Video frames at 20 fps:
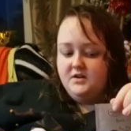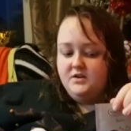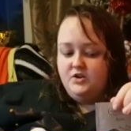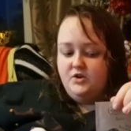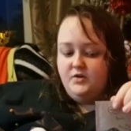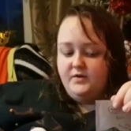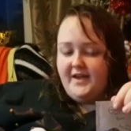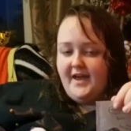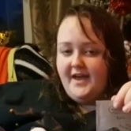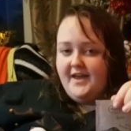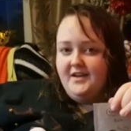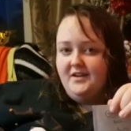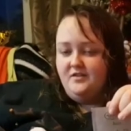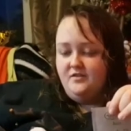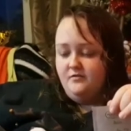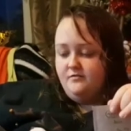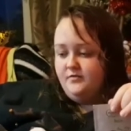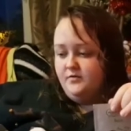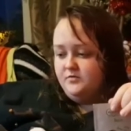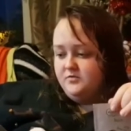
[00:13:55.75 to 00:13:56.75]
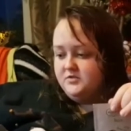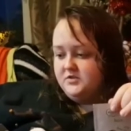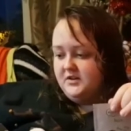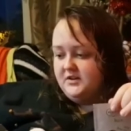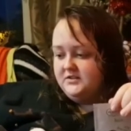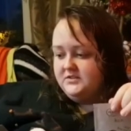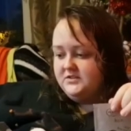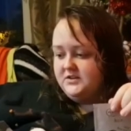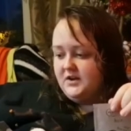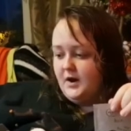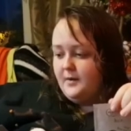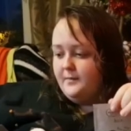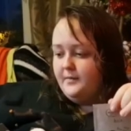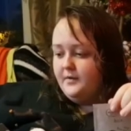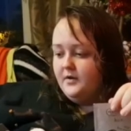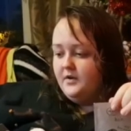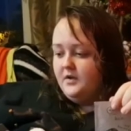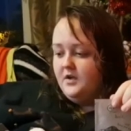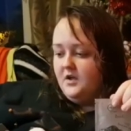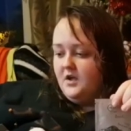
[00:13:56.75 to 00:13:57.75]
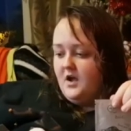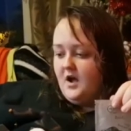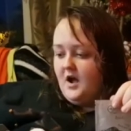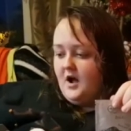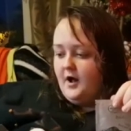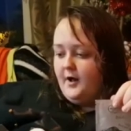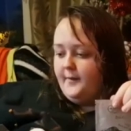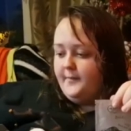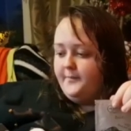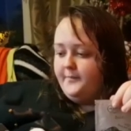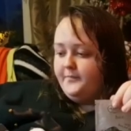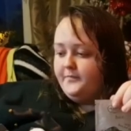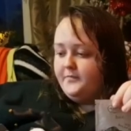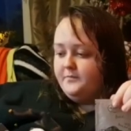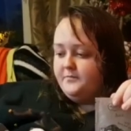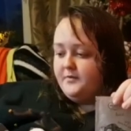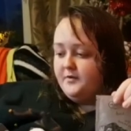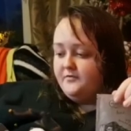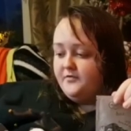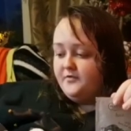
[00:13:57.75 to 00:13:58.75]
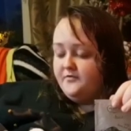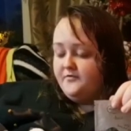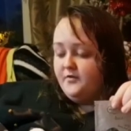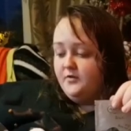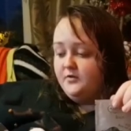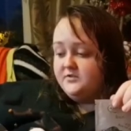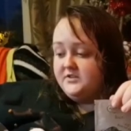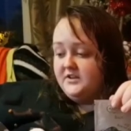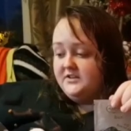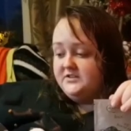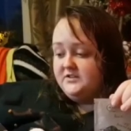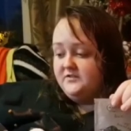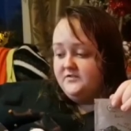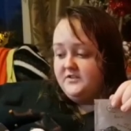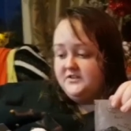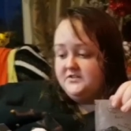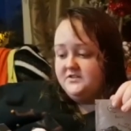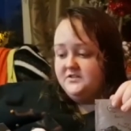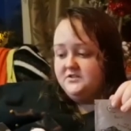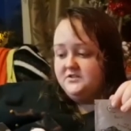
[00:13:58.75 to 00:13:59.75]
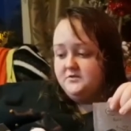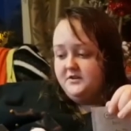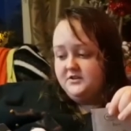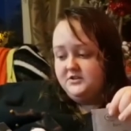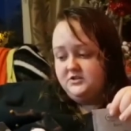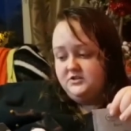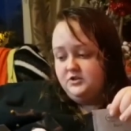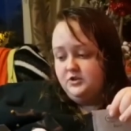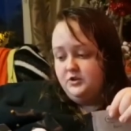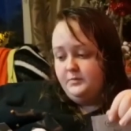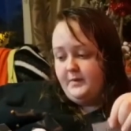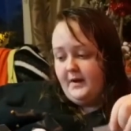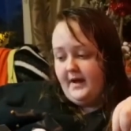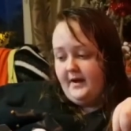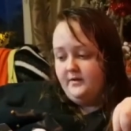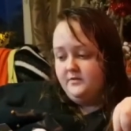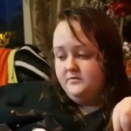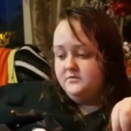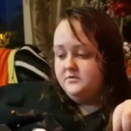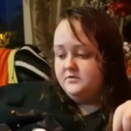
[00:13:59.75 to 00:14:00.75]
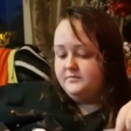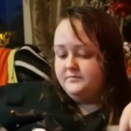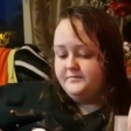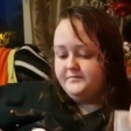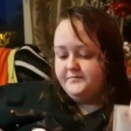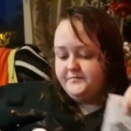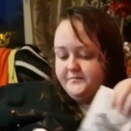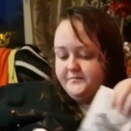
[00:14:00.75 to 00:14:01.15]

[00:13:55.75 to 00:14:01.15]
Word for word: you get in the full-size tub. Um, but for a full size of this, it's twenty-two pounds.